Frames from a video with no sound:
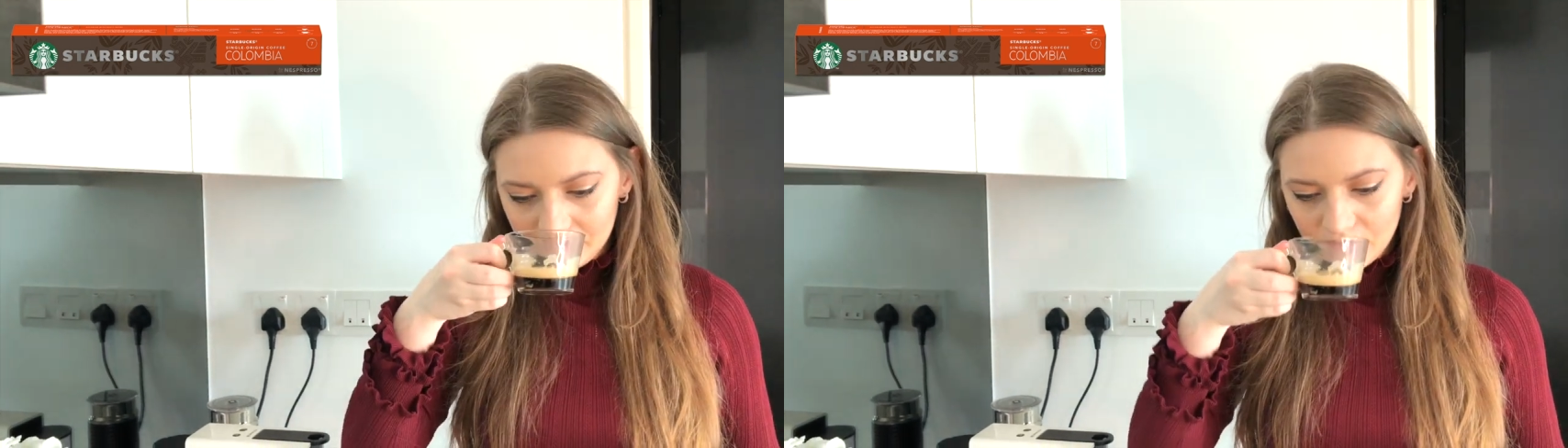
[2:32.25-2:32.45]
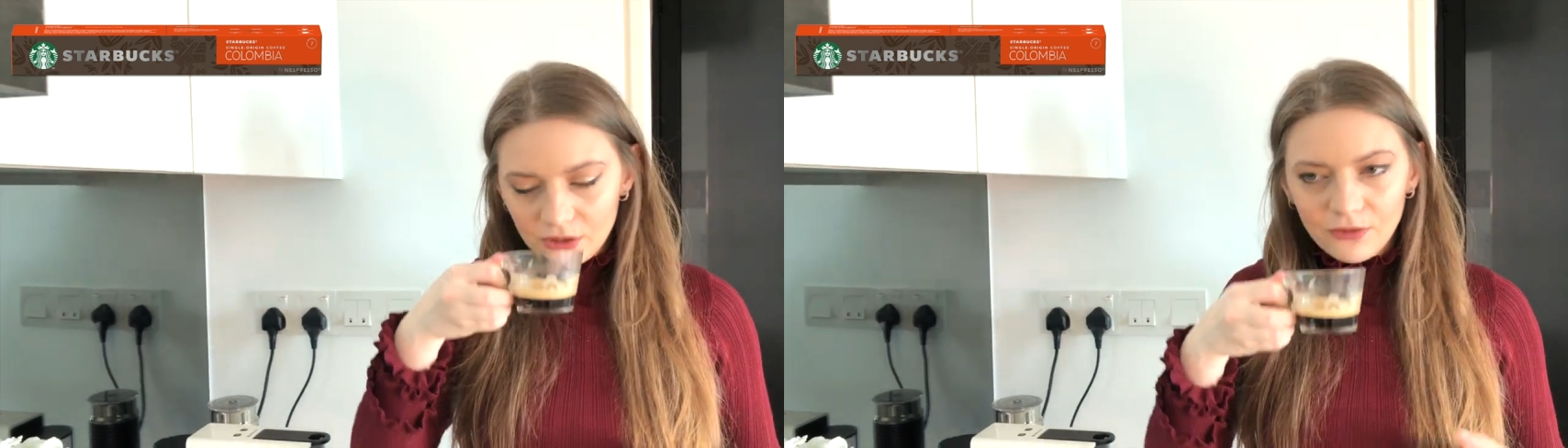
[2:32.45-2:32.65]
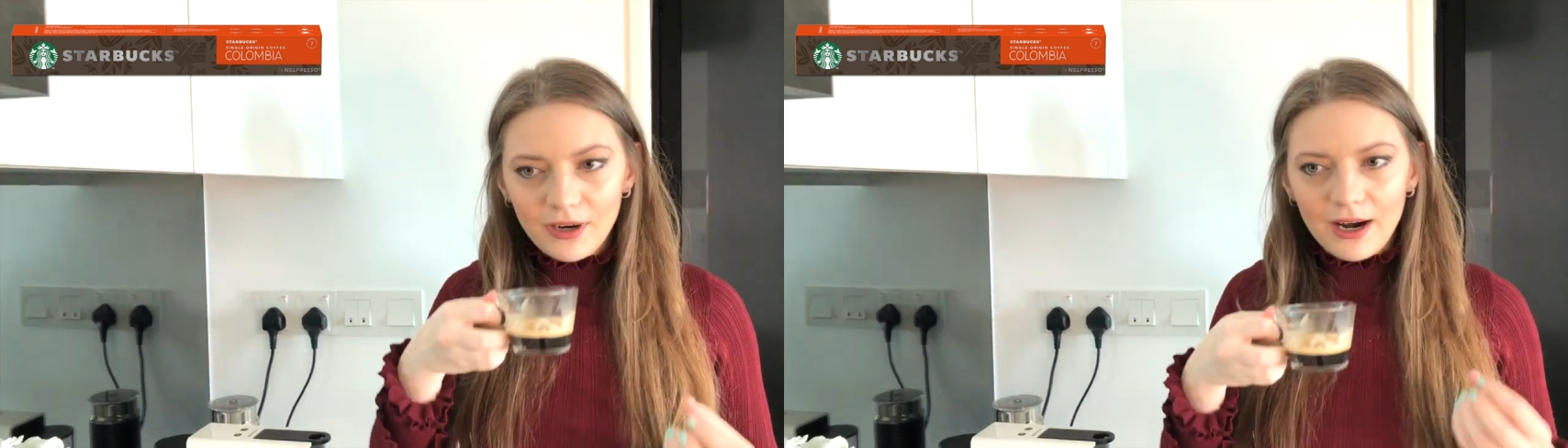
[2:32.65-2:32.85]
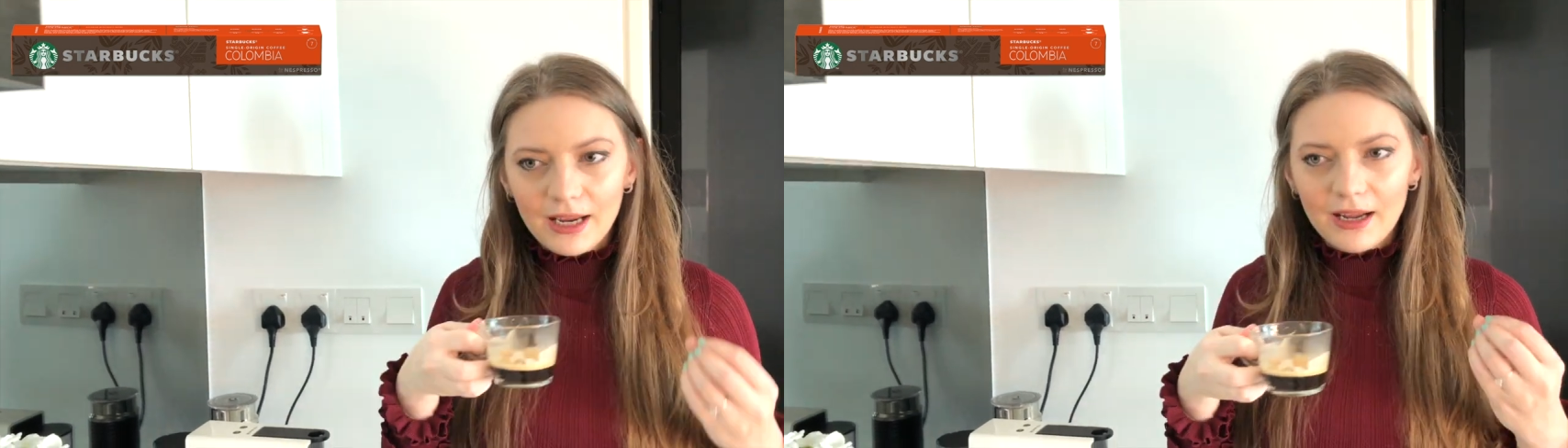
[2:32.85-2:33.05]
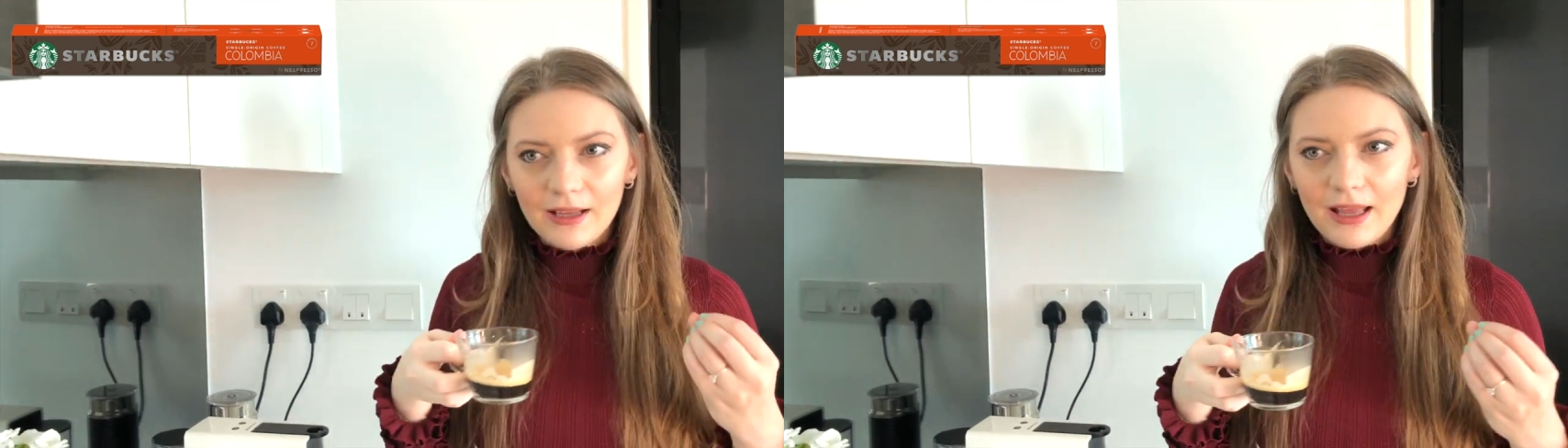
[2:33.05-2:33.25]
So far I
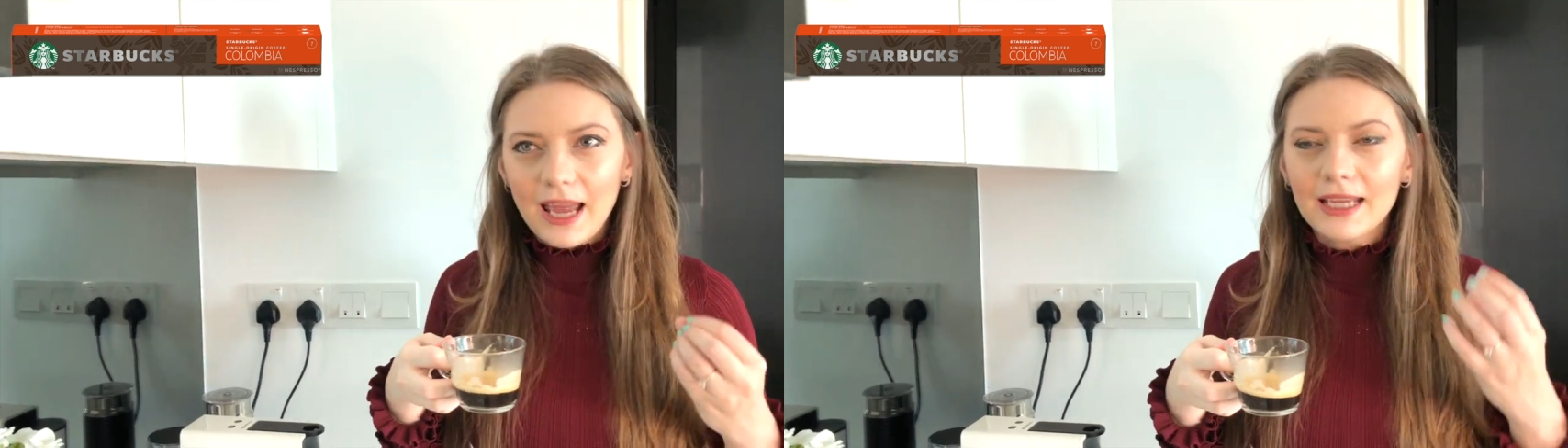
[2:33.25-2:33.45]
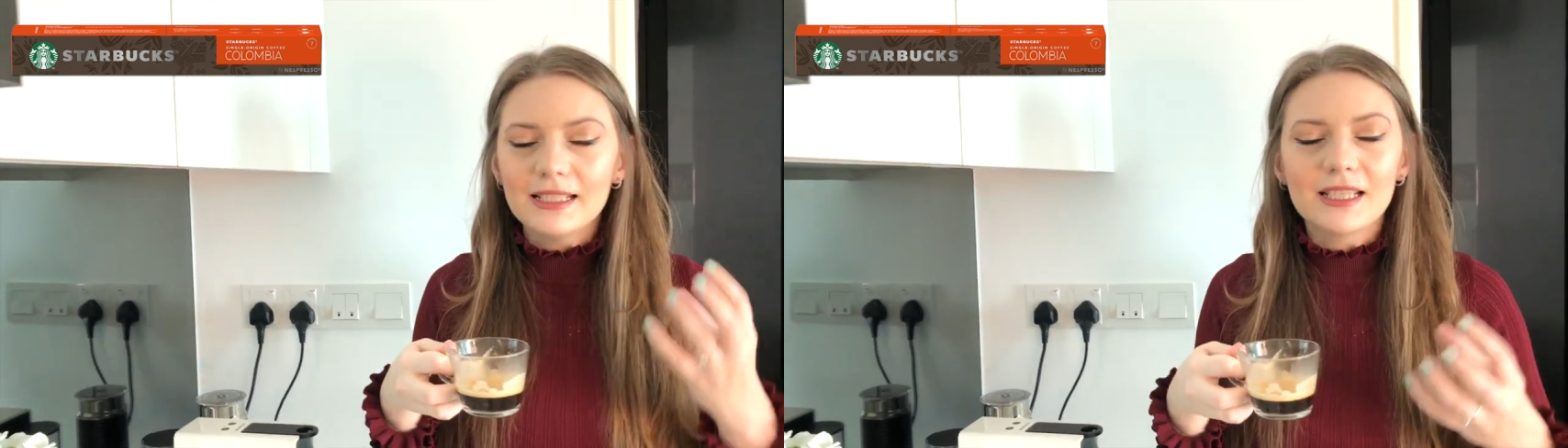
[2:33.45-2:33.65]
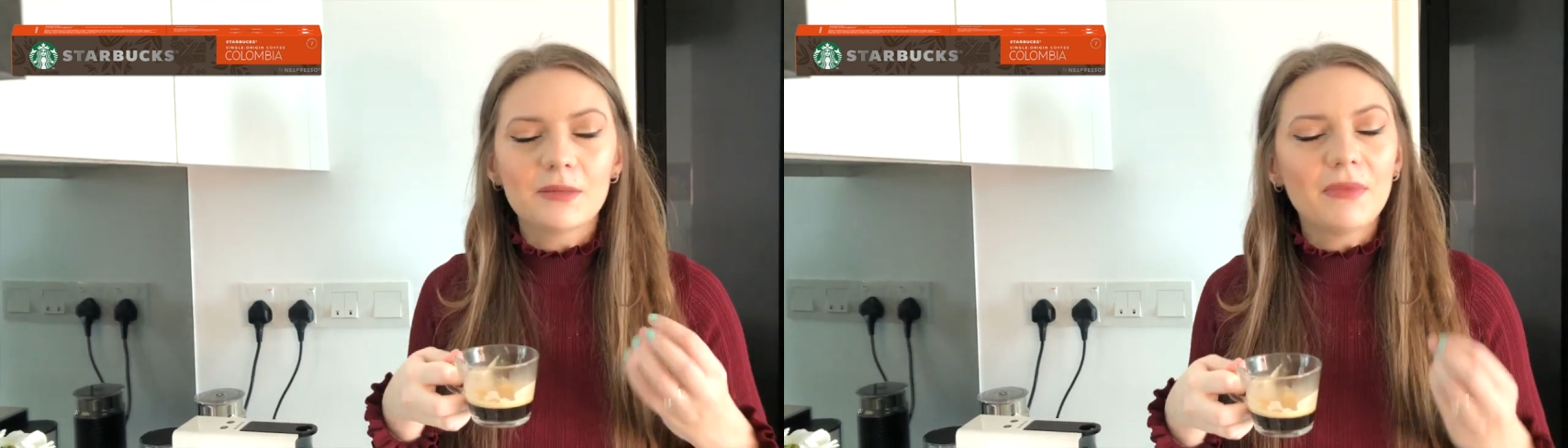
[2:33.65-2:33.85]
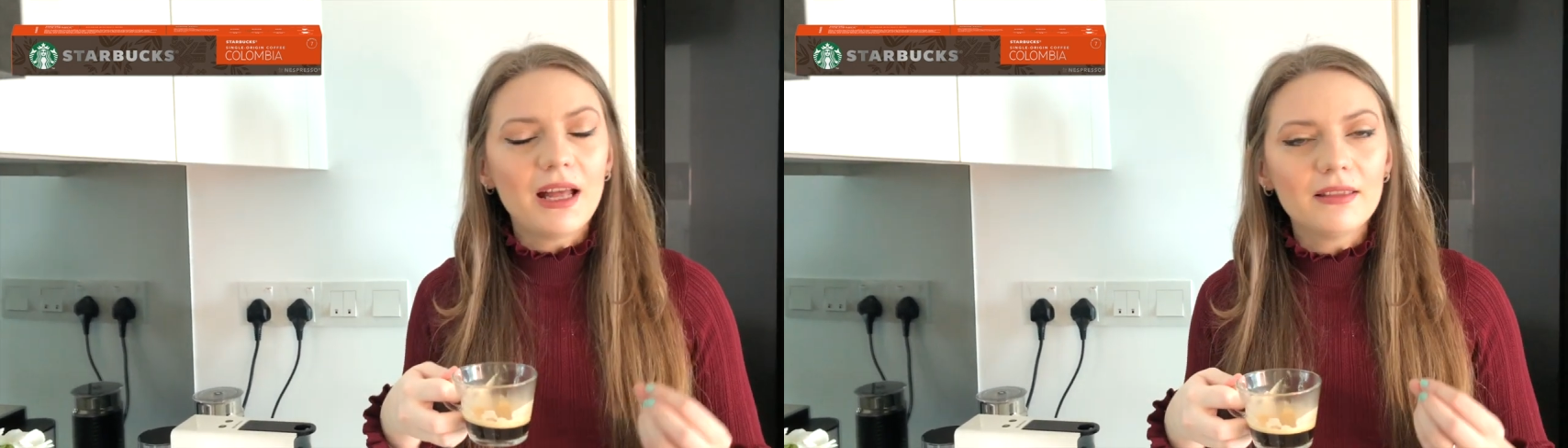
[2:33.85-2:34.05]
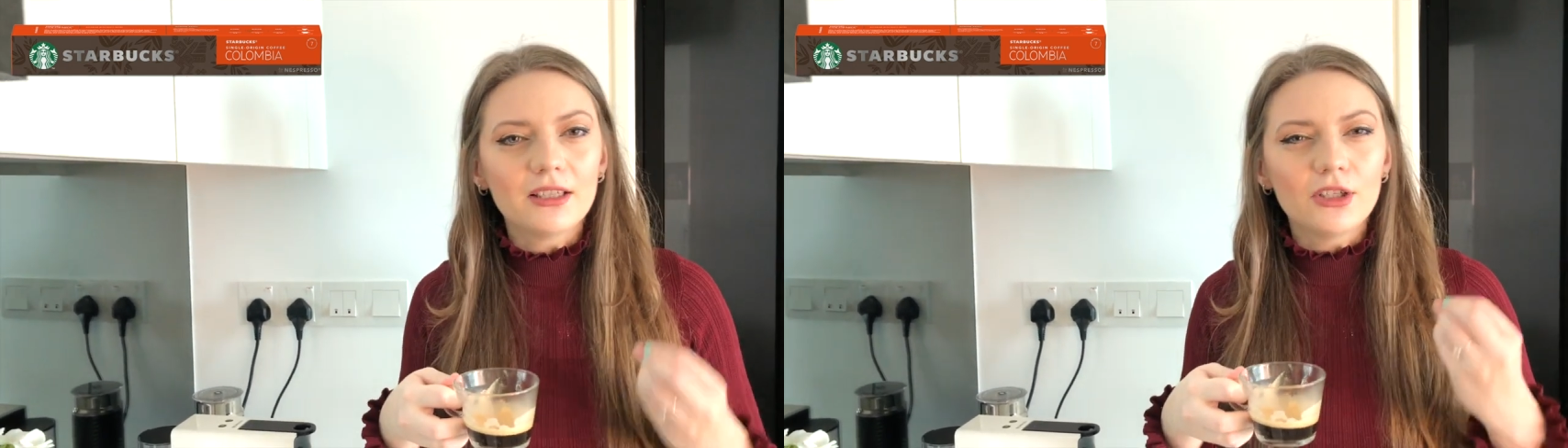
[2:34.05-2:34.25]
can
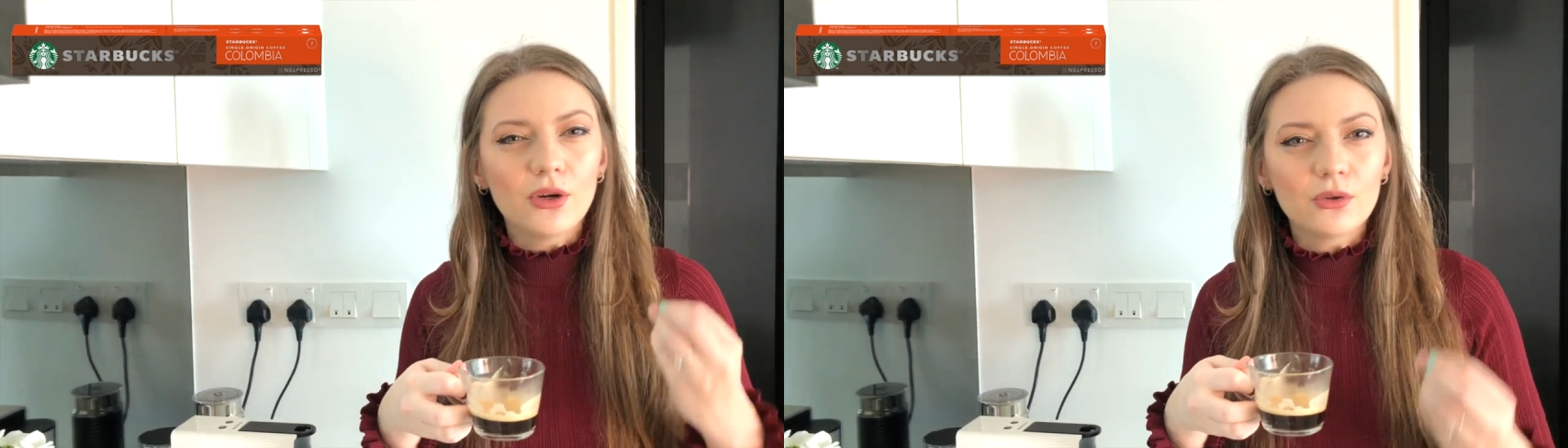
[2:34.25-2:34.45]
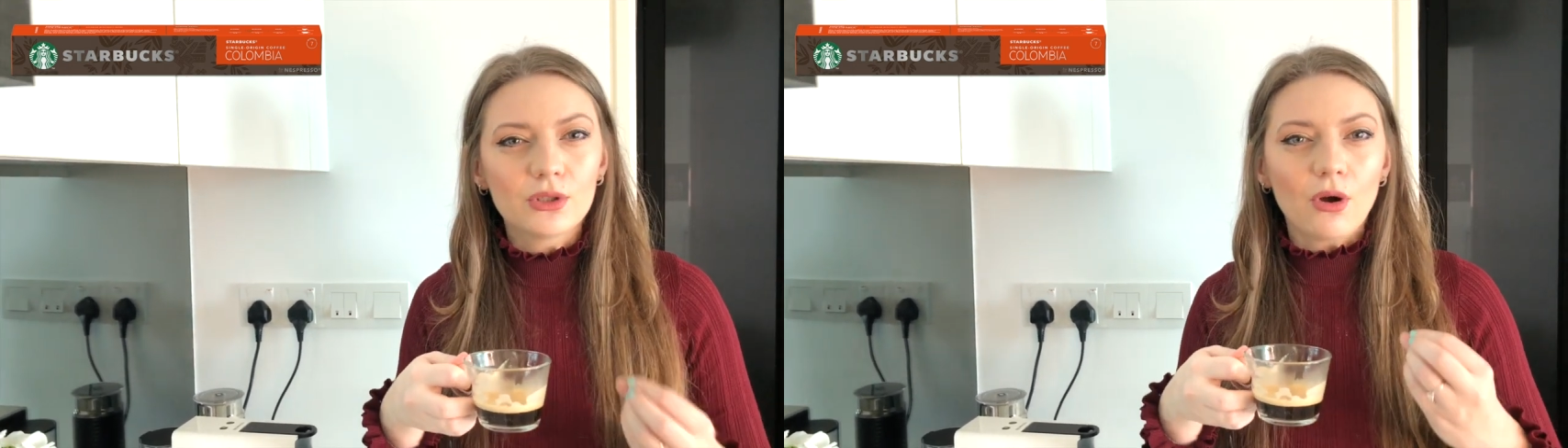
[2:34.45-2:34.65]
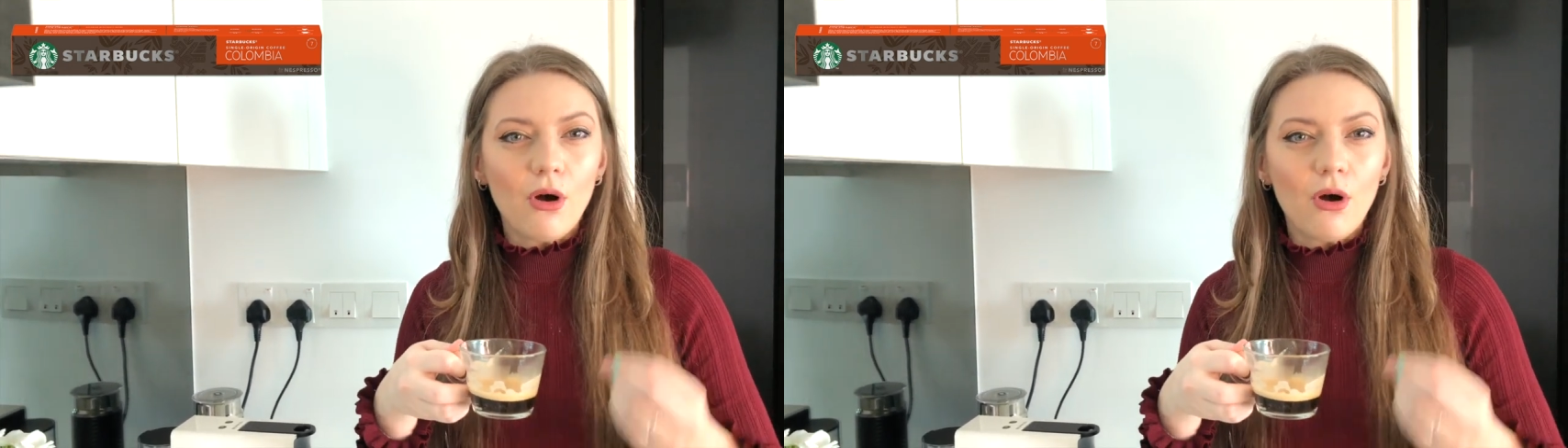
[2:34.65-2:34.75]
smell the notes